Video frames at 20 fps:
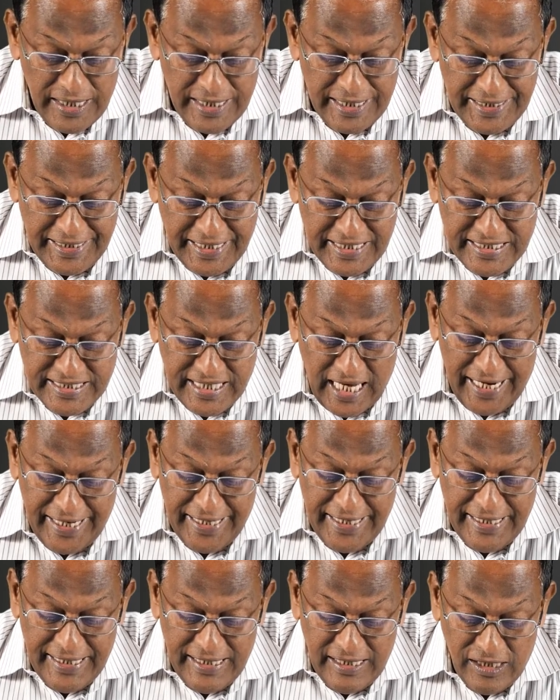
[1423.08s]

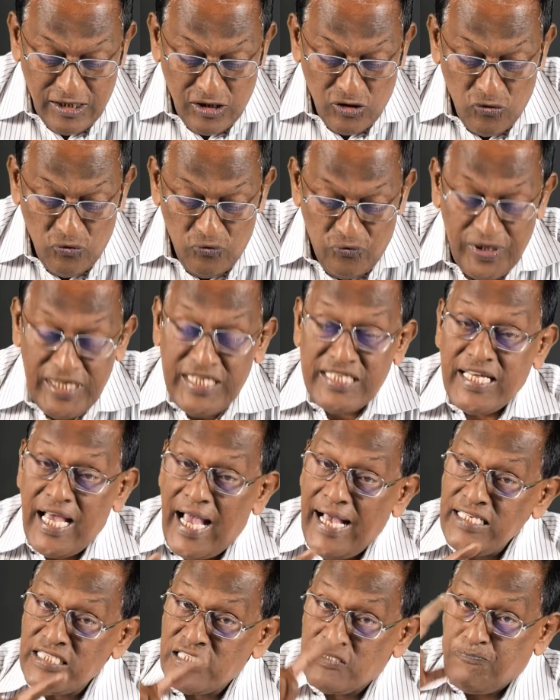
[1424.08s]
deciding which
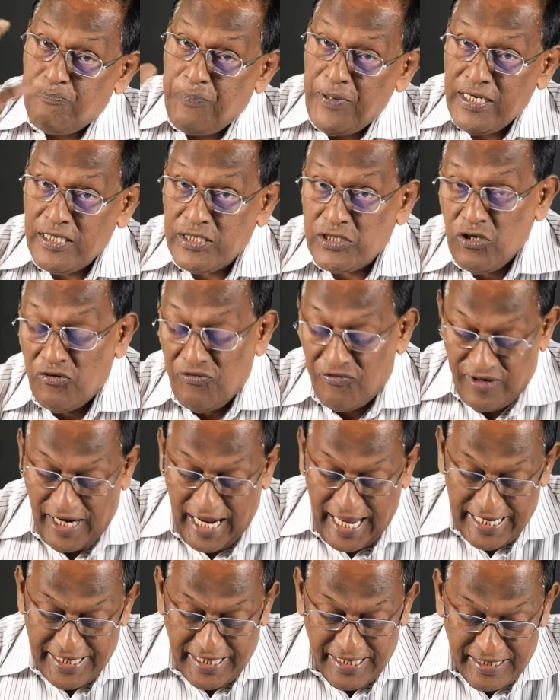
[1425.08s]
aspect of
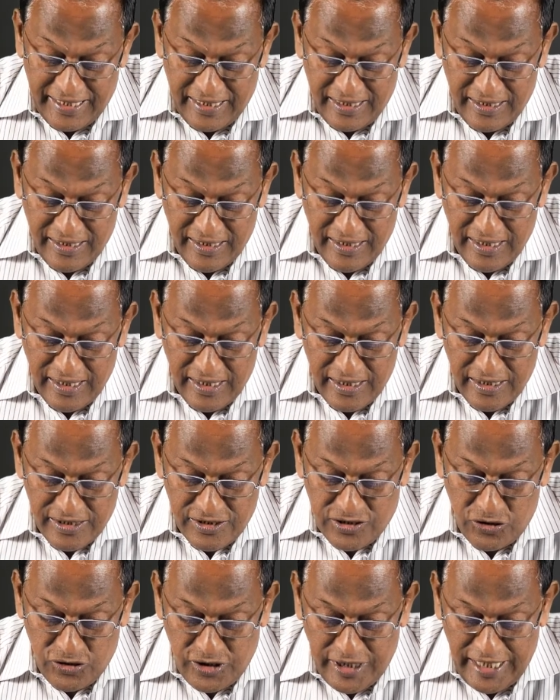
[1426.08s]
ragging
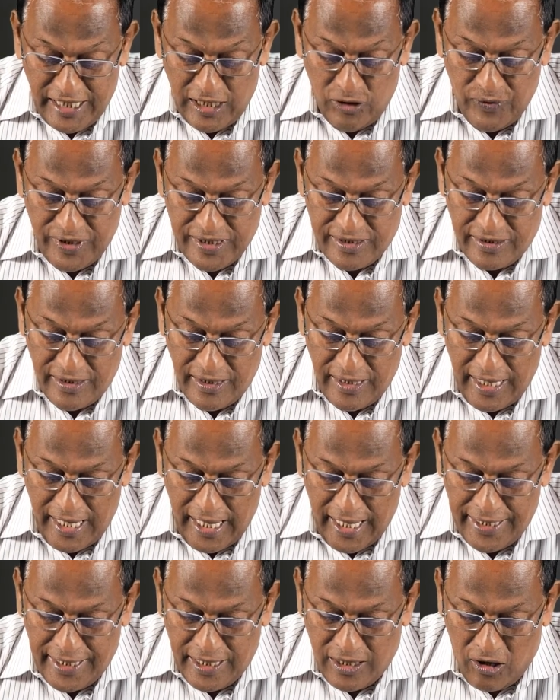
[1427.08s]
to deal with,
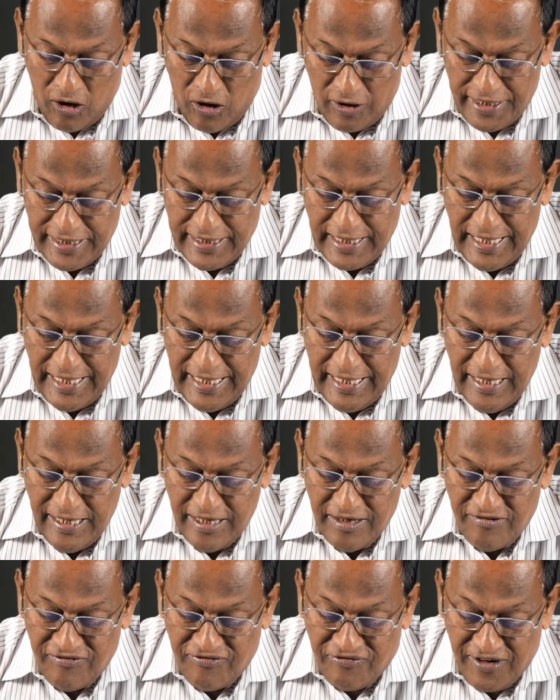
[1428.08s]
and accordingly
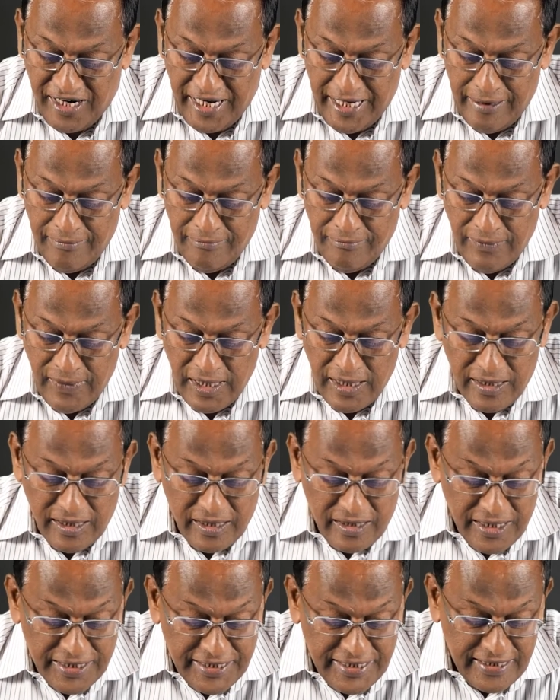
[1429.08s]
frame
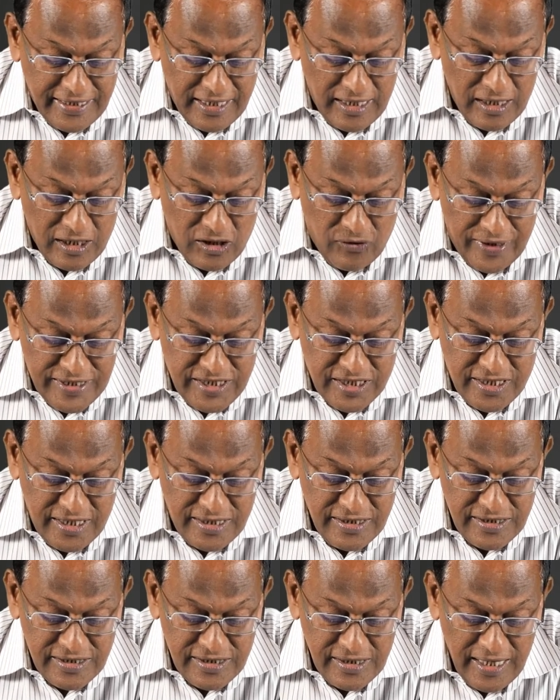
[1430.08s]
critical
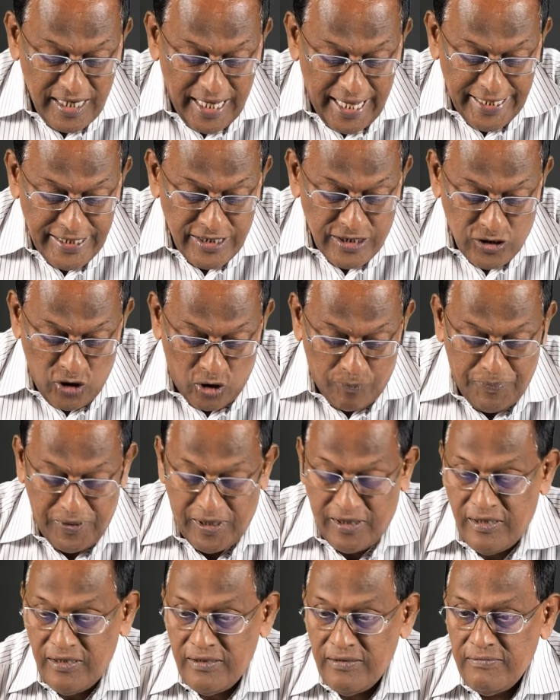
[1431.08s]
questions and topic.
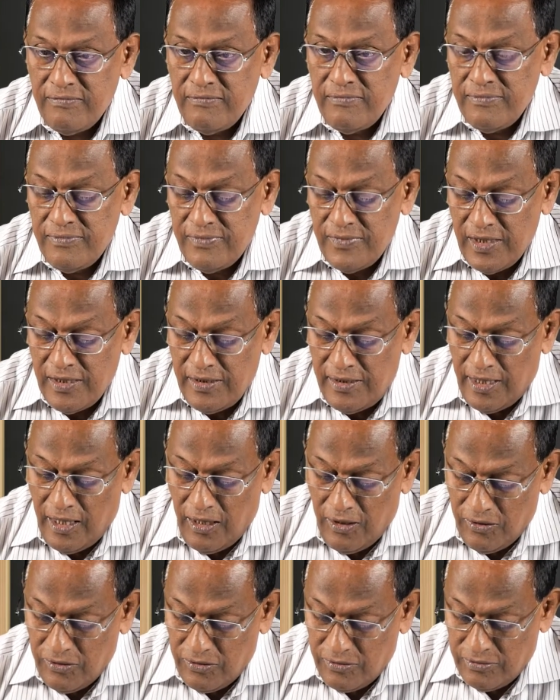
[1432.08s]

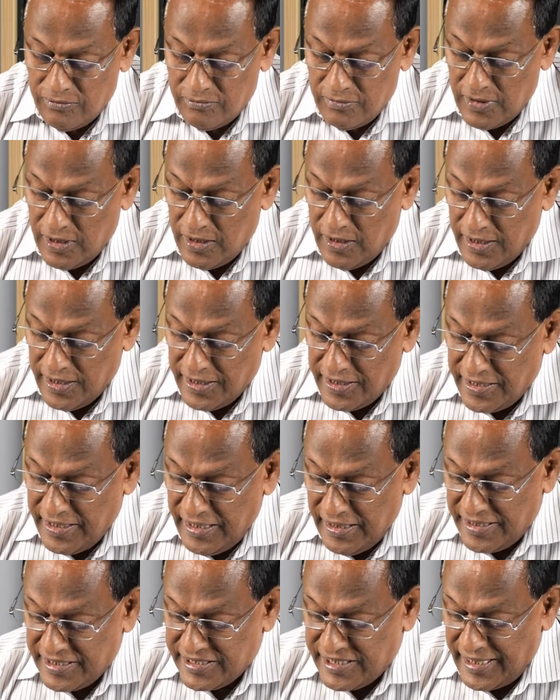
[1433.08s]
Now,
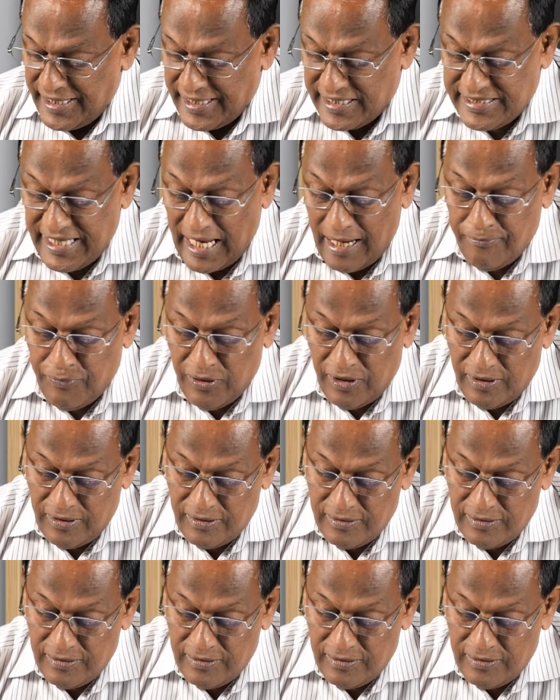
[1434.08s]
here is an example.